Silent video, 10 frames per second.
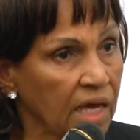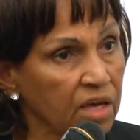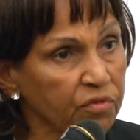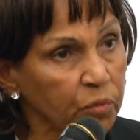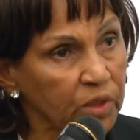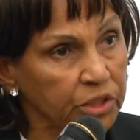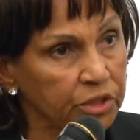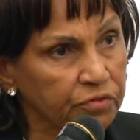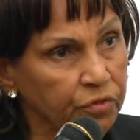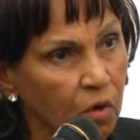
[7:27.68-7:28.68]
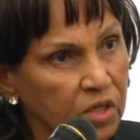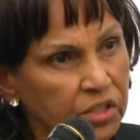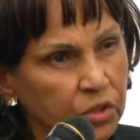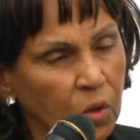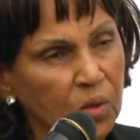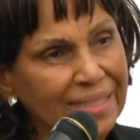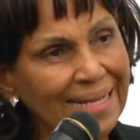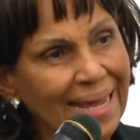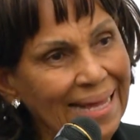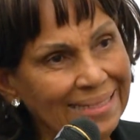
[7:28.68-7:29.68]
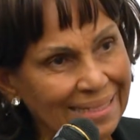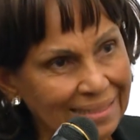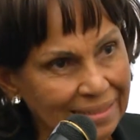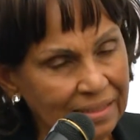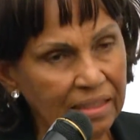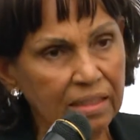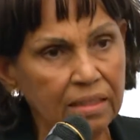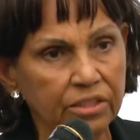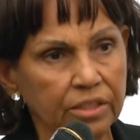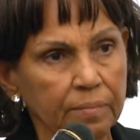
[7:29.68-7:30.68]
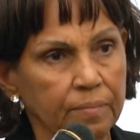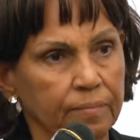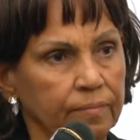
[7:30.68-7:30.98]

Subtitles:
If we should focus on ethics in leadership,